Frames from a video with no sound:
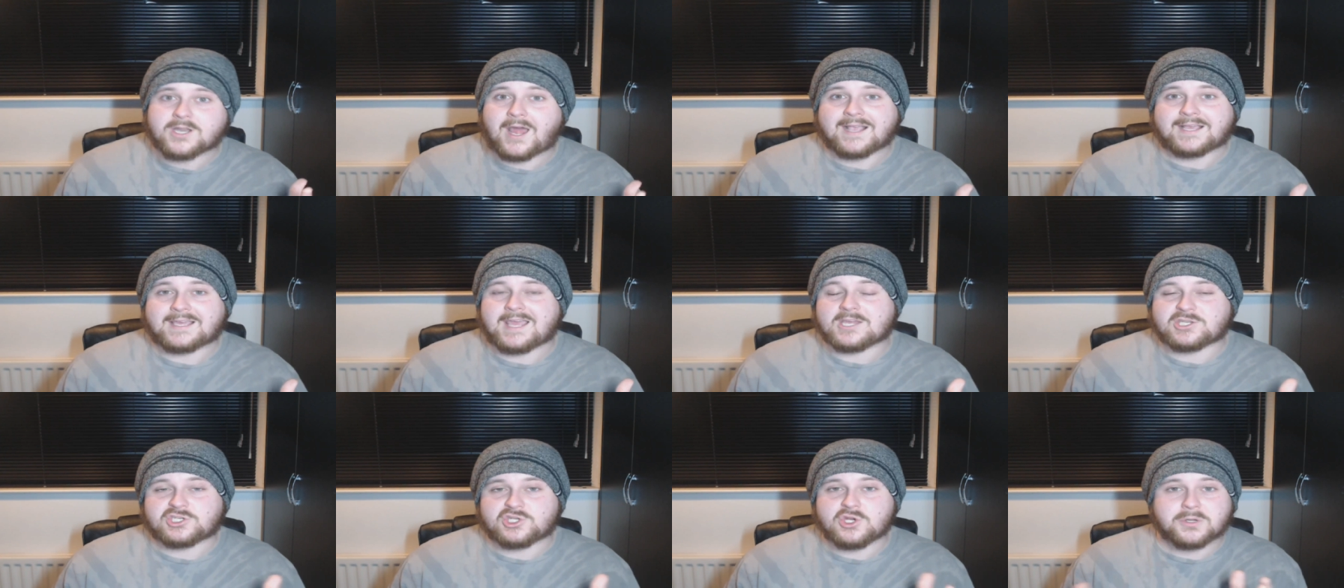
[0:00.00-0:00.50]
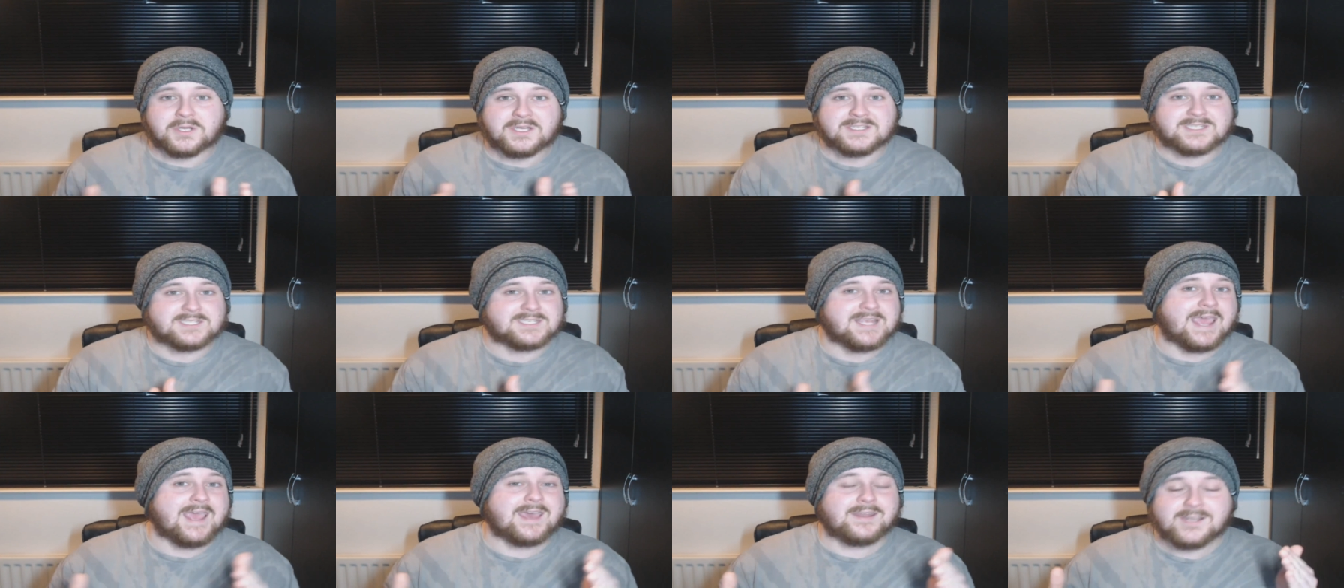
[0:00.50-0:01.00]
I guess you could
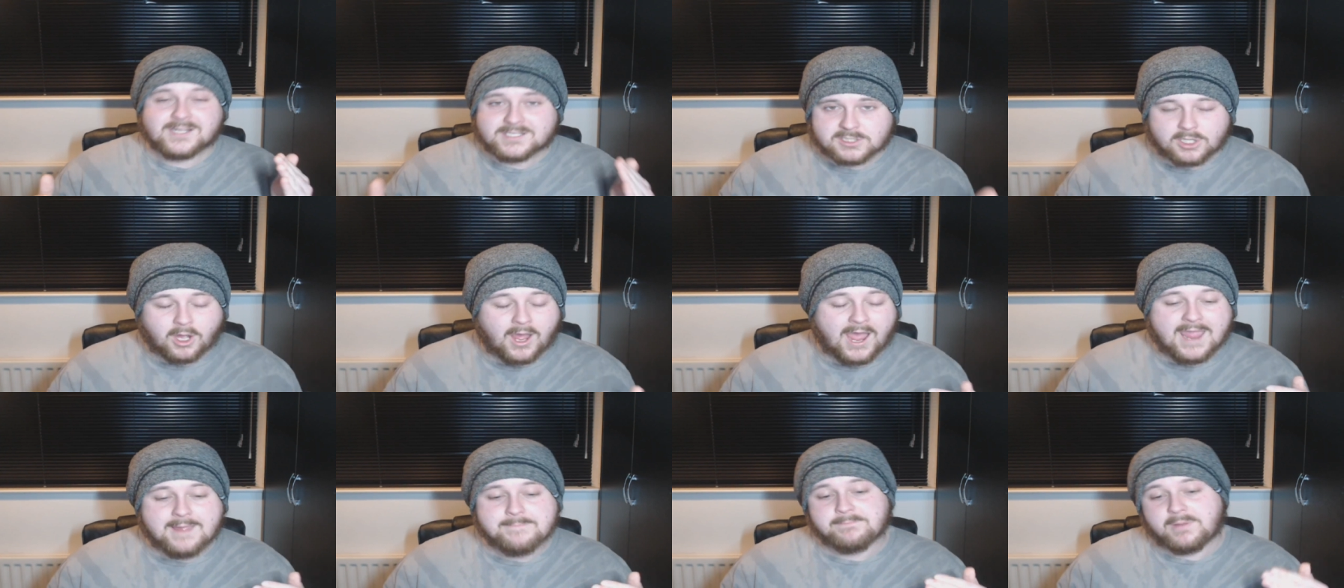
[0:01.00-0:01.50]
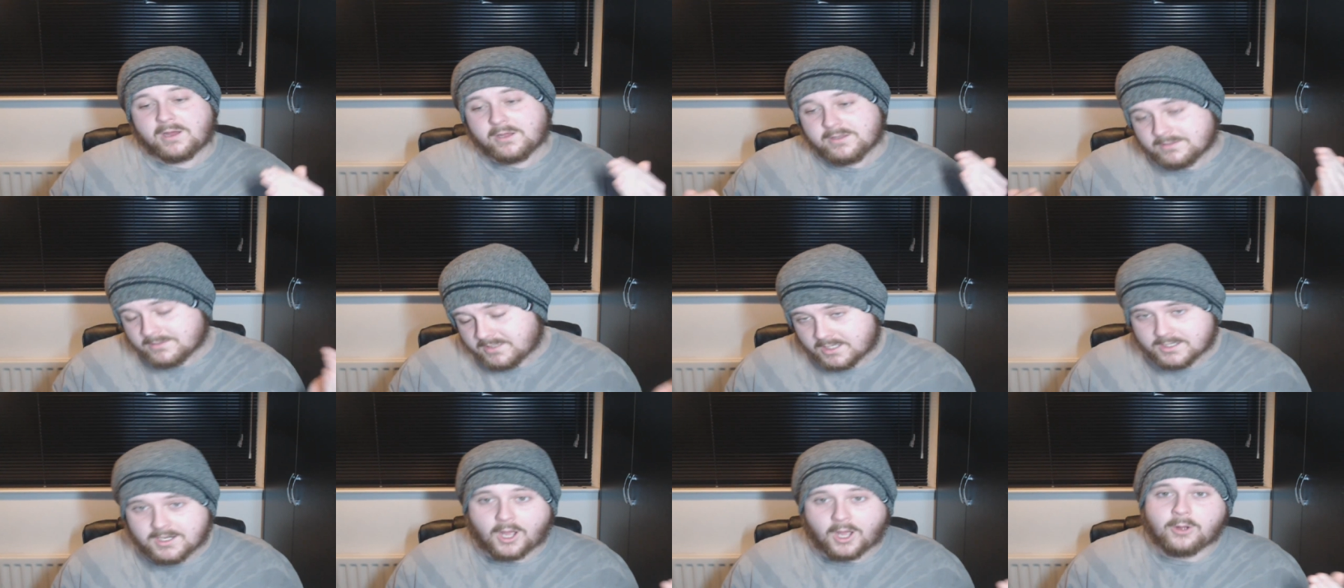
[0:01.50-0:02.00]
say at the time. But,
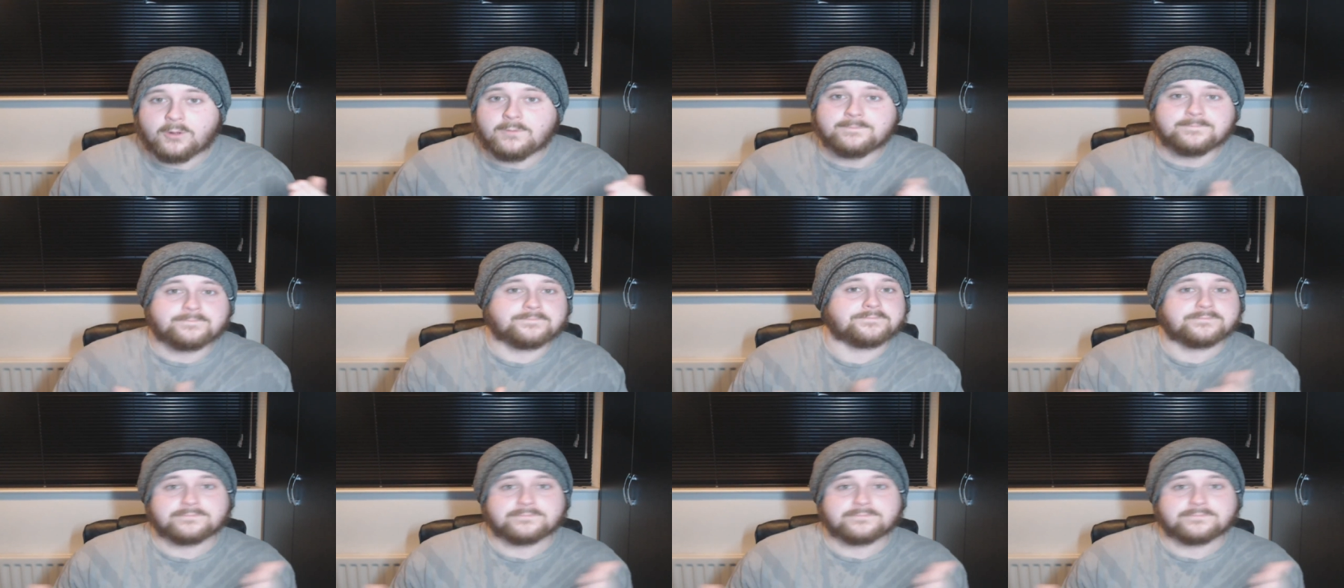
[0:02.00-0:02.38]
you know,